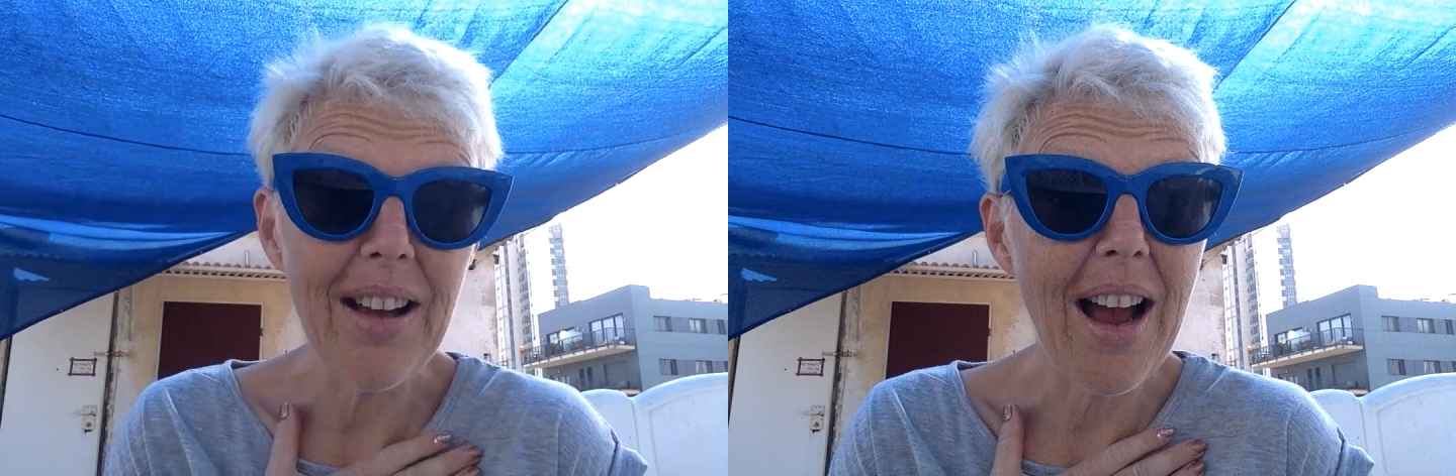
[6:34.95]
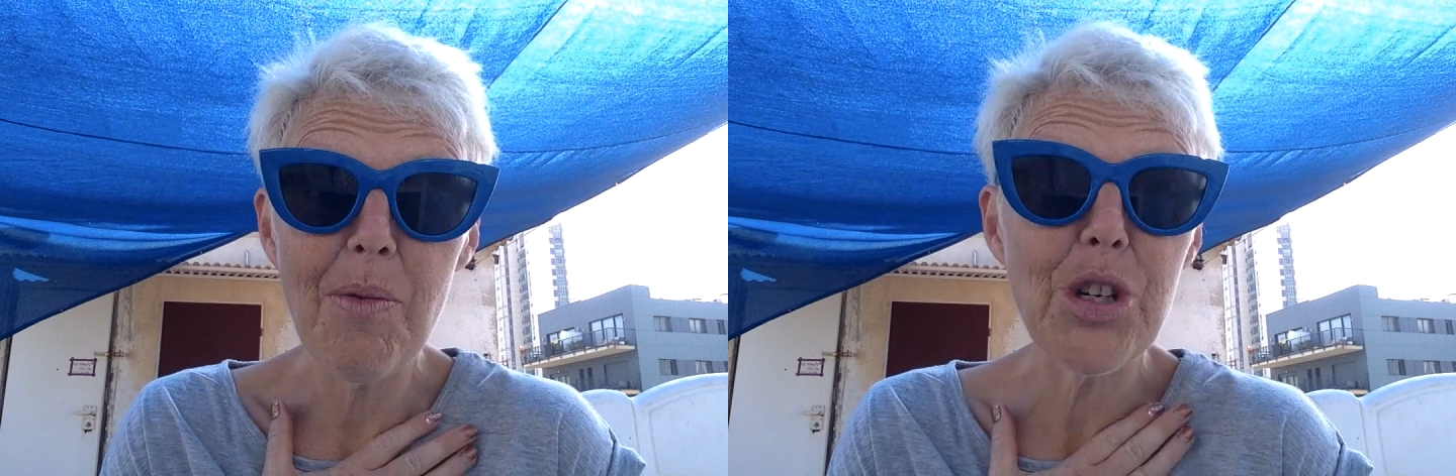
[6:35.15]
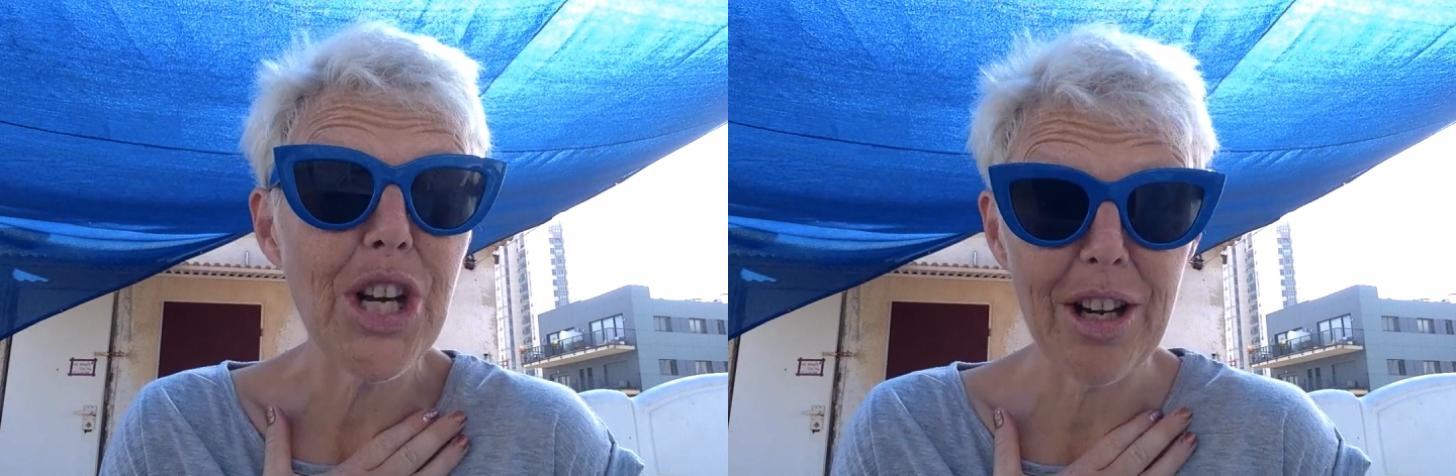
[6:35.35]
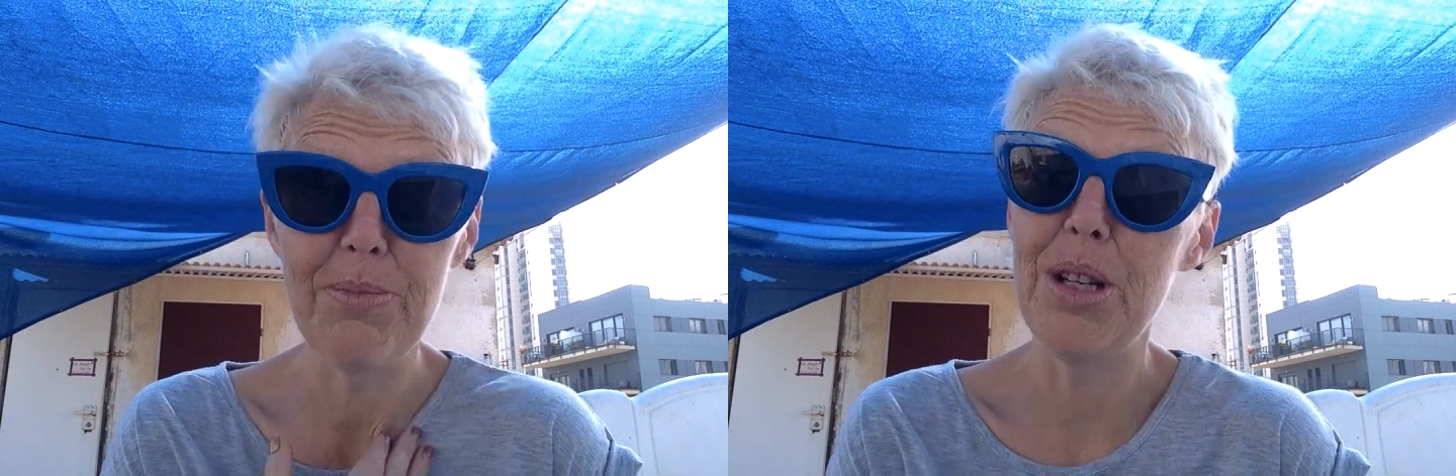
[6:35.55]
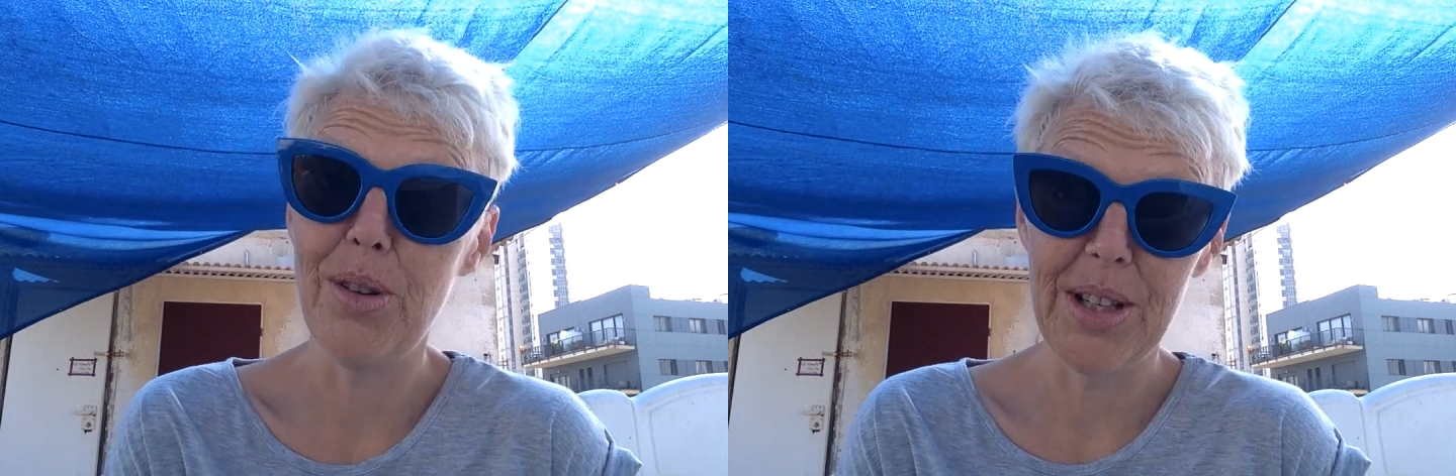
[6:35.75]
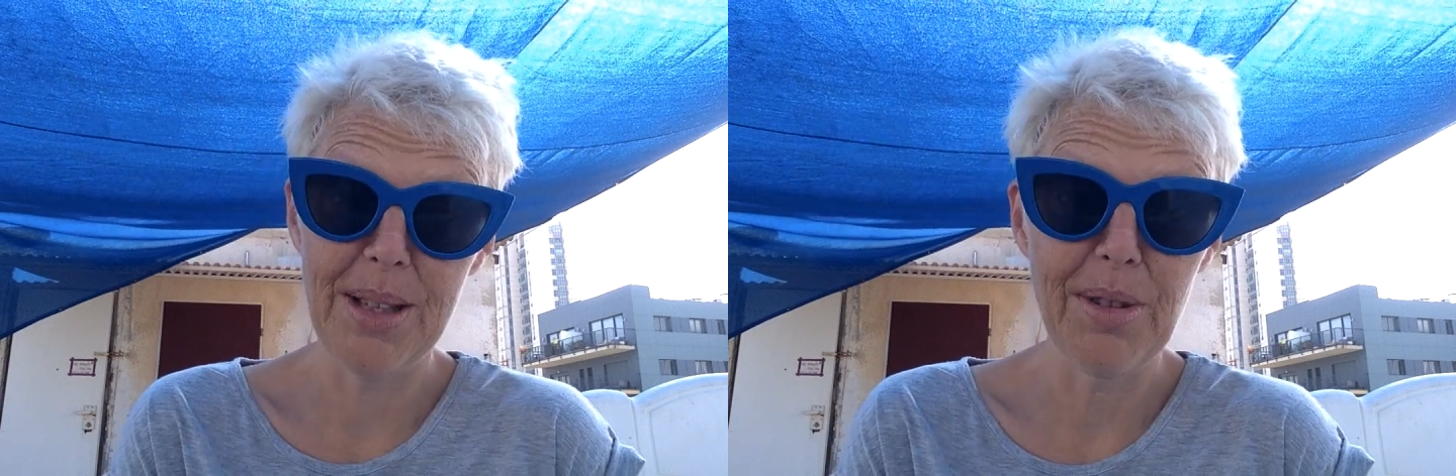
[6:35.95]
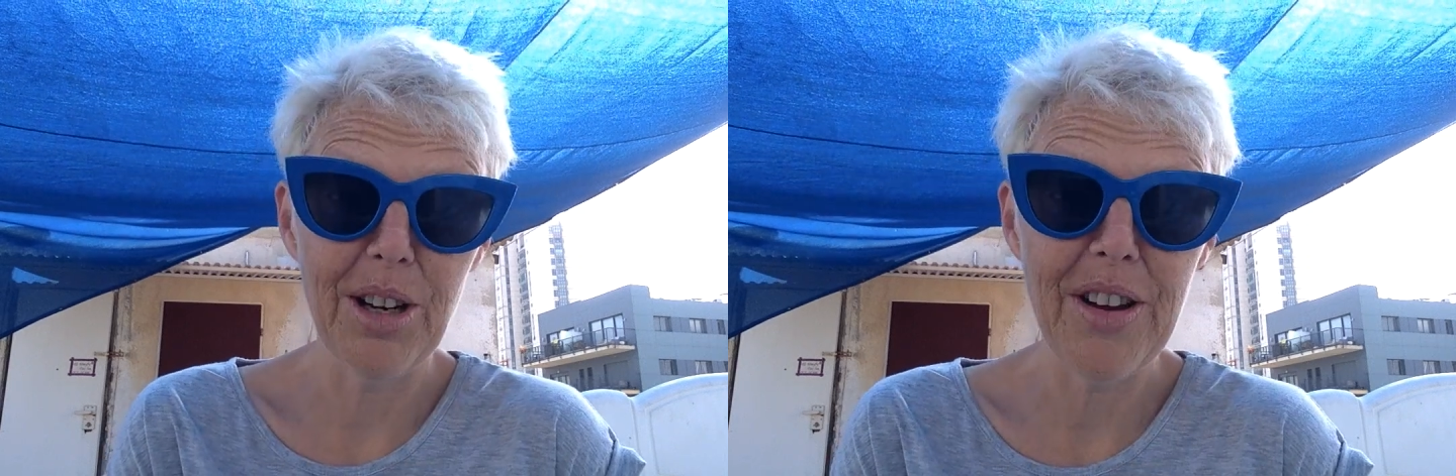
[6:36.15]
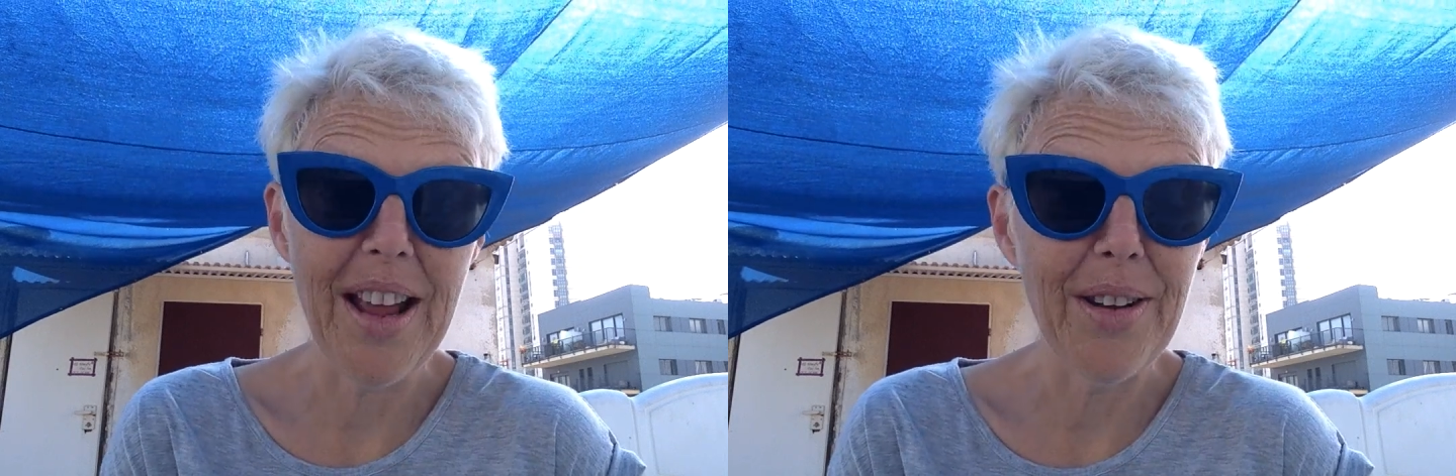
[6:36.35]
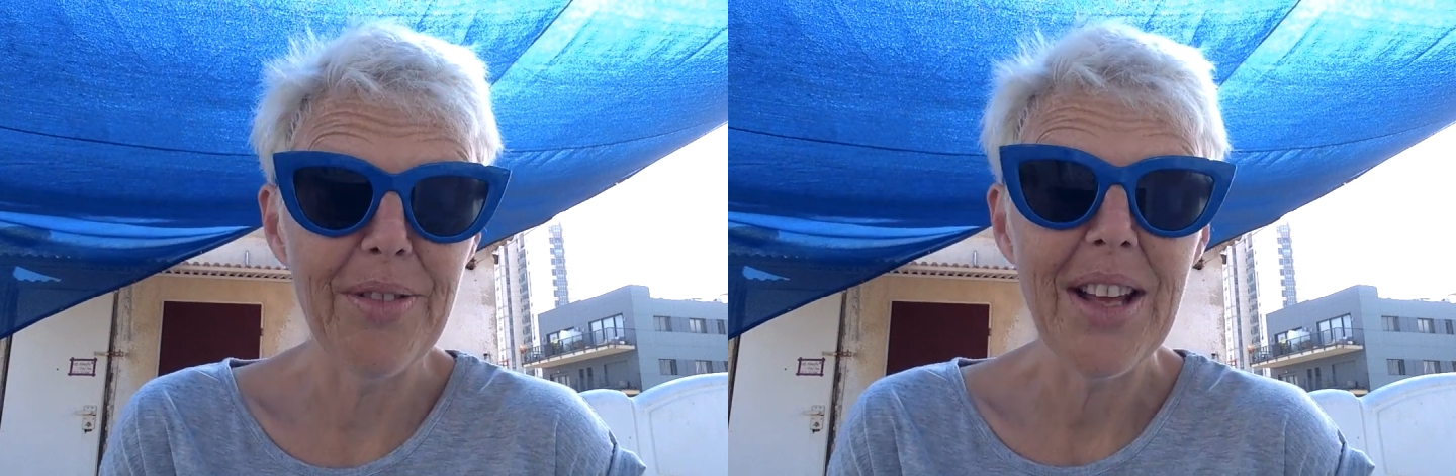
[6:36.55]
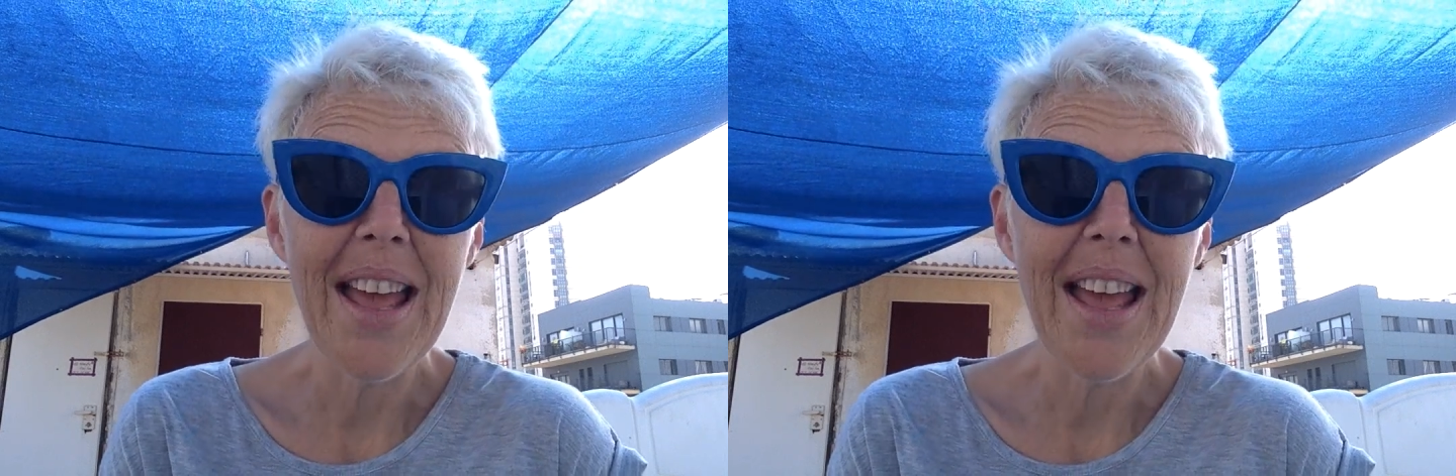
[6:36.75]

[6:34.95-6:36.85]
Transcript: I wish I could be doing something creative.